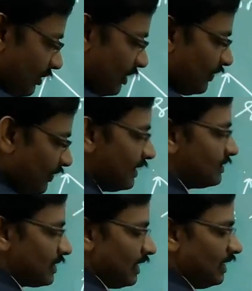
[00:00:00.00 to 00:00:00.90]
between
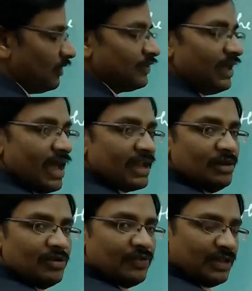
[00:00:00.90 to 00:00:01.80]
the sign of the
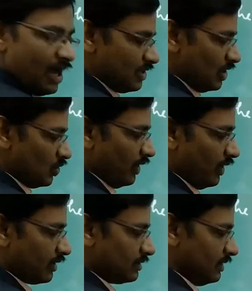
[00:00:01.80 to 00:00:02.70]
angle between the other two
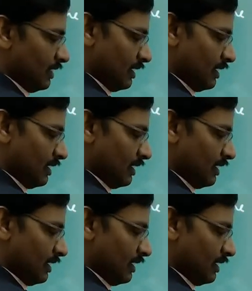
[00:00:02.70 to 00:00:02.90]
vectors.